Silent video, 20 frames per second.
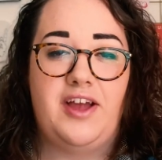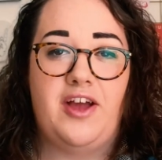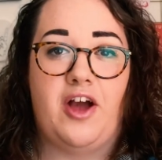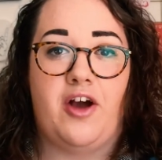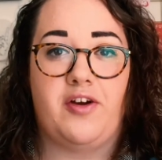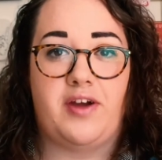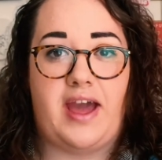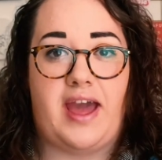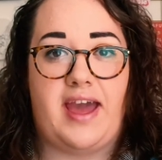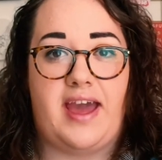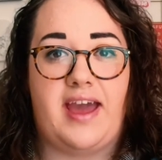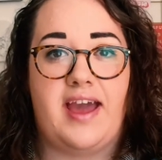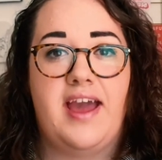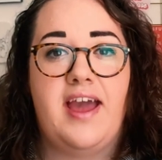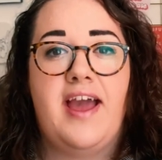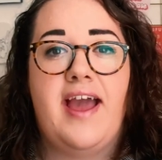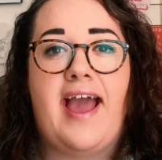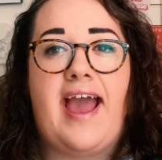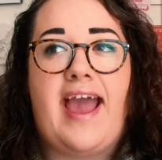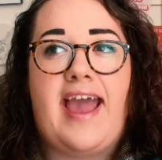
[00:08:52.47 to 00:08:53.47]
Okay?
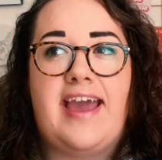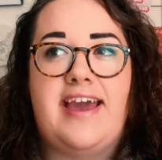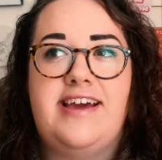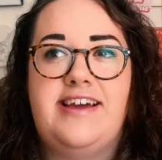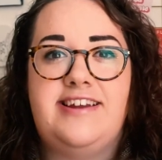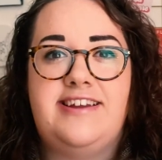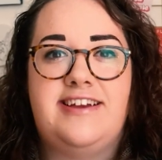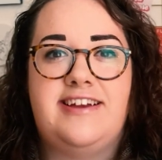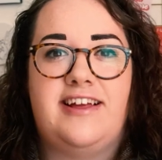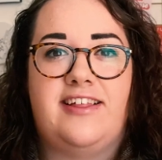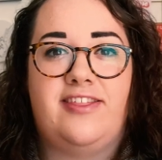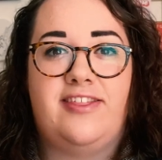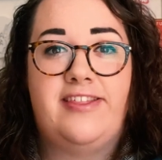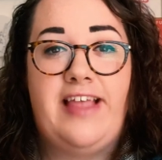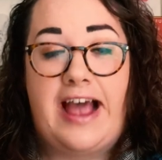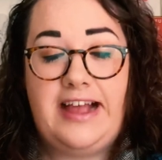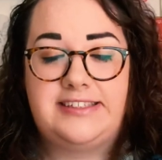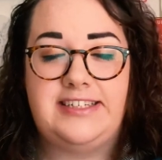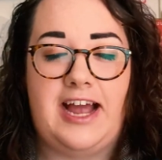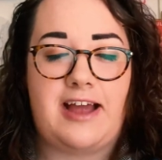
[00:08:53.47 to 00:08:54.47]
And
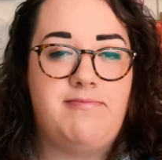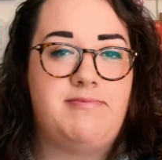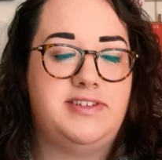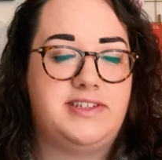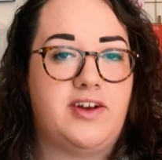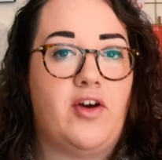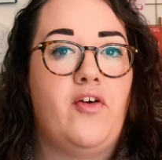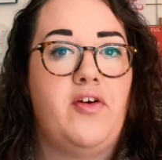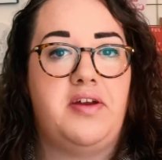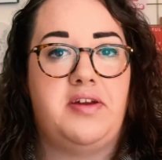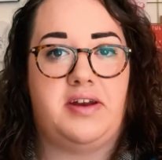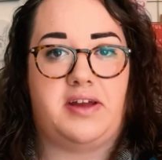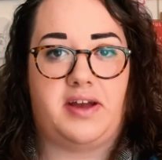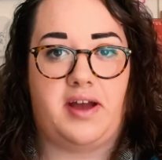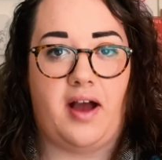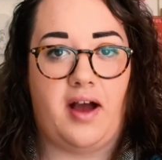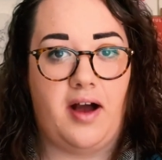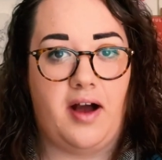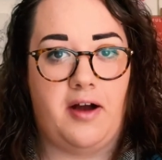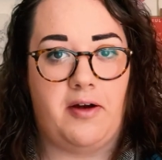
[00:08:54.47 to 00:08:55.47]
that time is going to
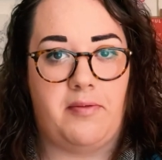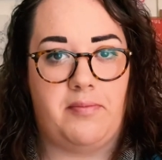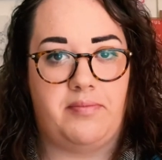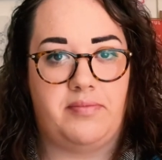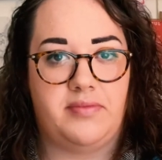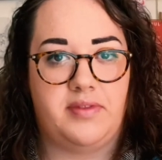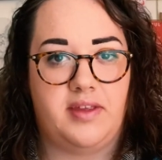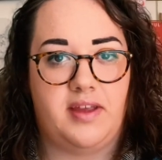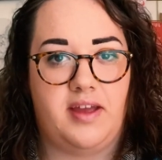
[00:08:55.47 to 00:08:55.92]
come.